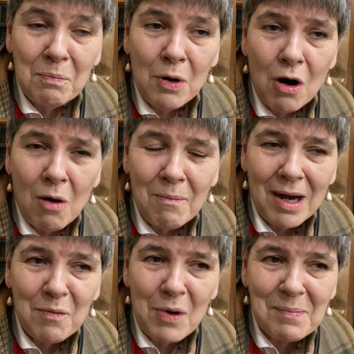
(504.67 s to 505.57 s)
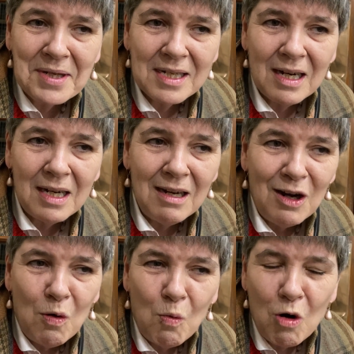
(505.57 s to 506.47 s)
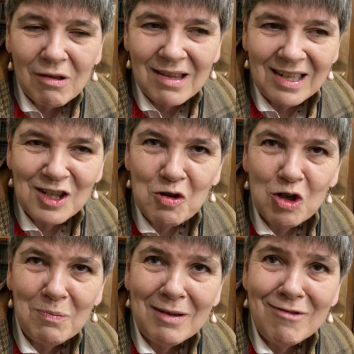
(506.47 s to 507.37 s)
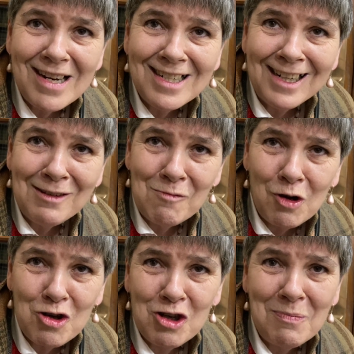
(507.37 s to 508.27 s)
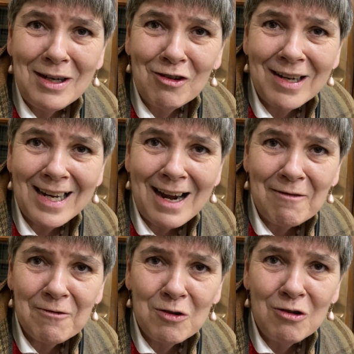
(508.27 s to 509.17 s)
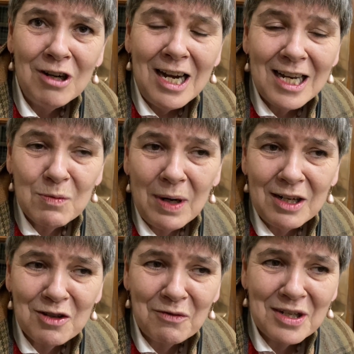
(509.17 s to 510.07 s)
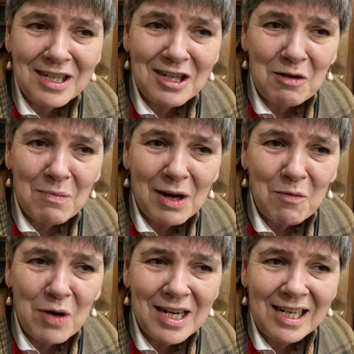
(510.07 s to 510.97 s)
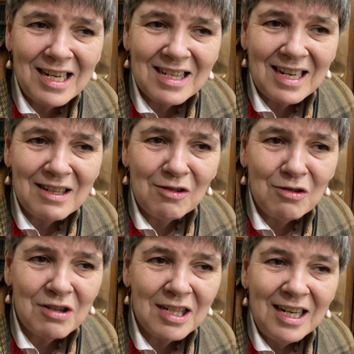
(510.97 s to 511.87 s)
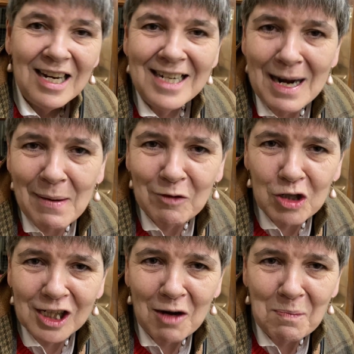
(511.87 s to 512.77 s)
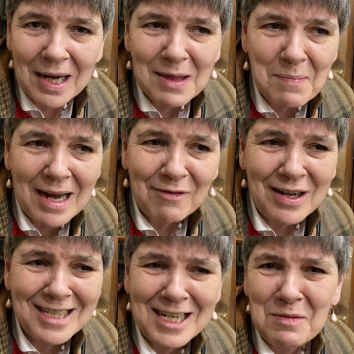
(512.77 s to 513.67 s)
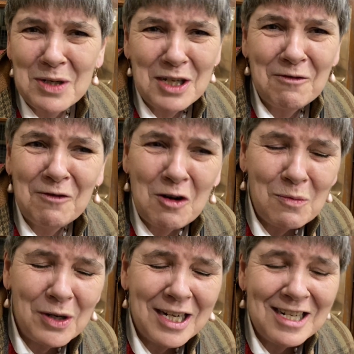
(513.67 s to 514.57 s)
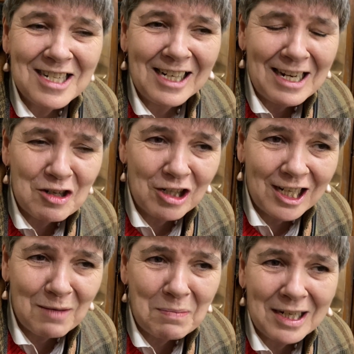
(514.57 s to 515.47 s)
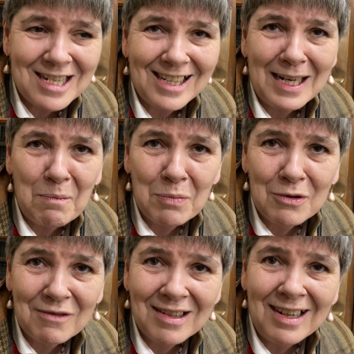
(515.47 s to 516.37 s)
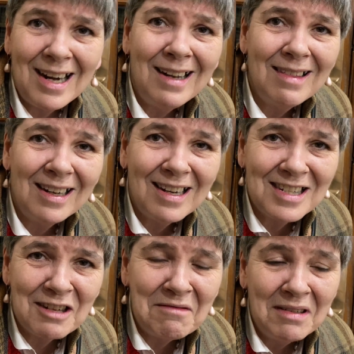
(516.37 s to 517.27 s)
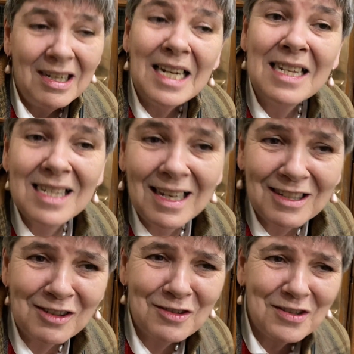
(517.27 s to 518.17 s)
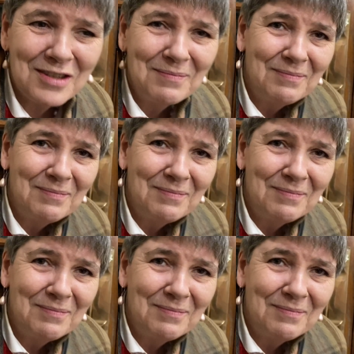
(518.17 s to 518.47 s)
put on my website what things you should be reading, what you should be looking out for, as well as obviously doing my weekly Inside the Lords. Now I've got to go and plan the Battle of Ideas, which is far more intellectually and politically important than anything I do inside the Lords.